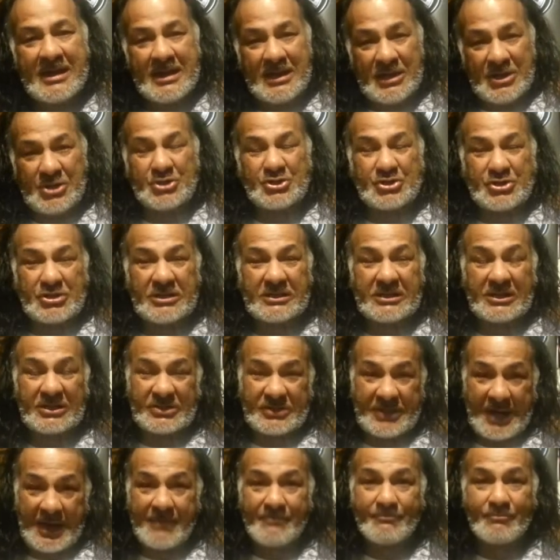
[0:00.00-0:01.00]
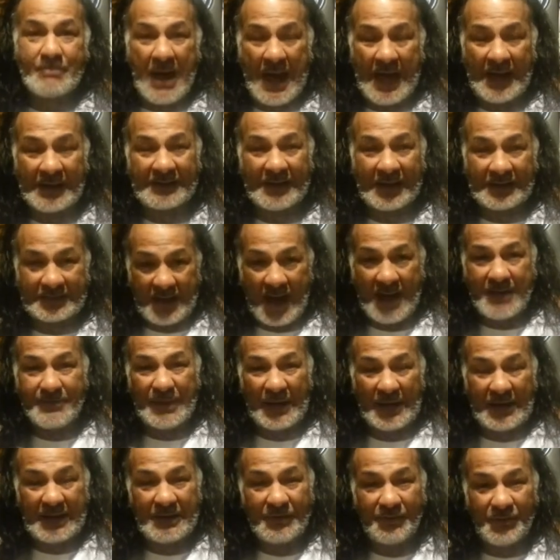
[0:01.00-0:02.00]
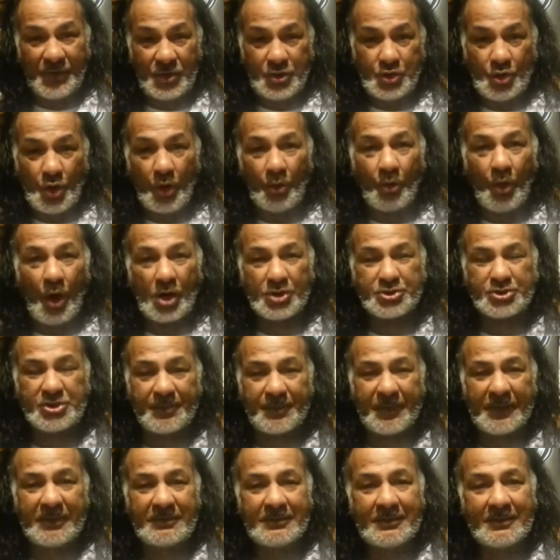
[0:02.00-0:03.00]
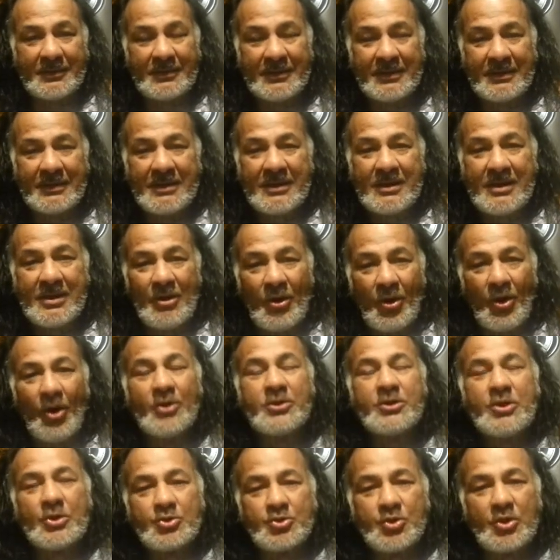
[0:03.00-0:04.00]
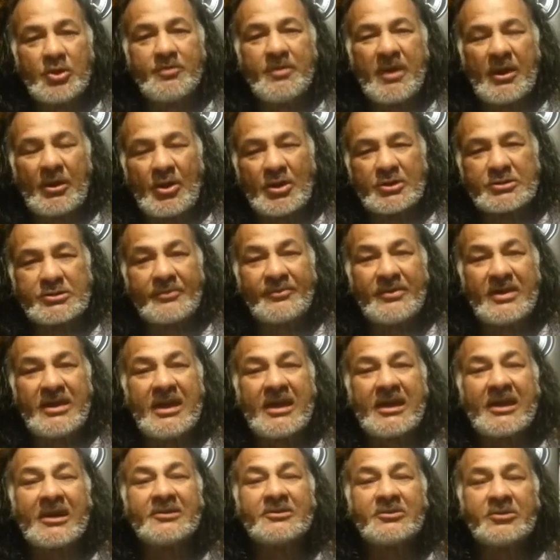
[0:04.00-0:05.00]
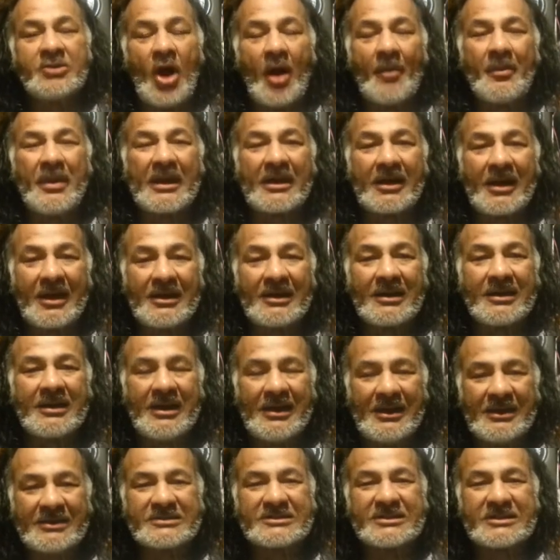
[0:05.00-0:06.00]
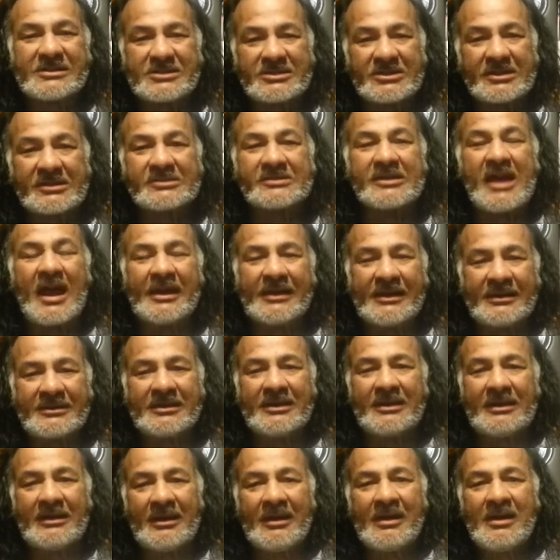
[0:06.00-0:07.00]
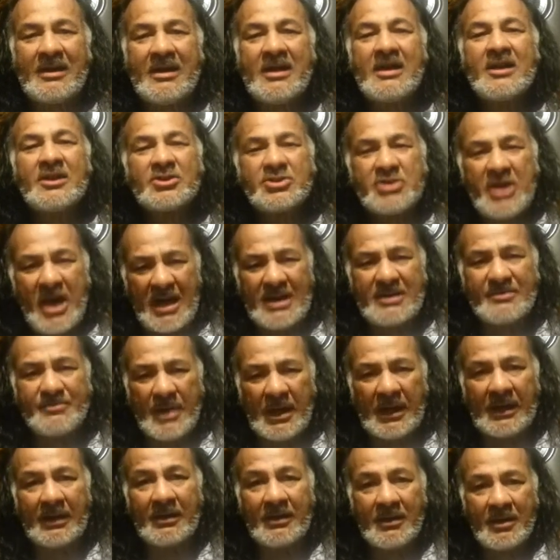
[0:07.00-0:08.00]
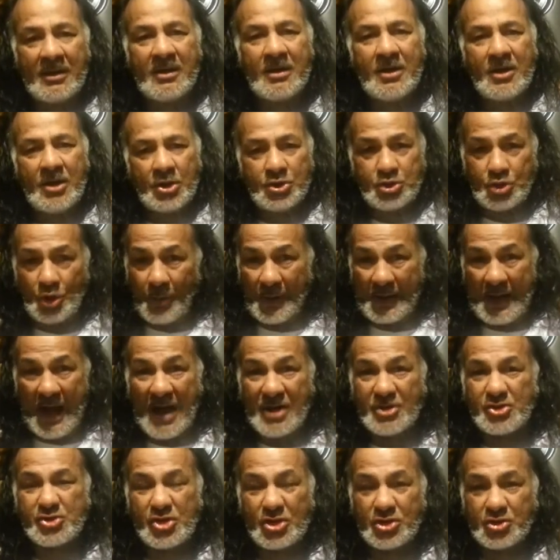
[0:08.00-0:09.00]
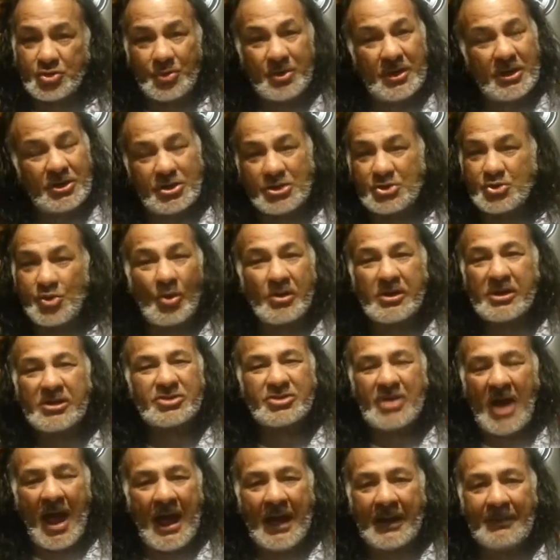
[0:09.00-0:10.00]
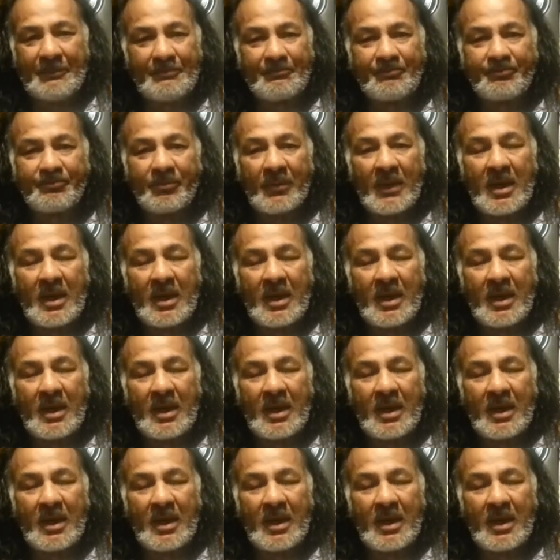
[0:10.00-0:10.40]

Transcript: Is he the same man that I believe in you are worshiping? Or you do it because of economical gains in society? Tell me. Your answer to it is only time.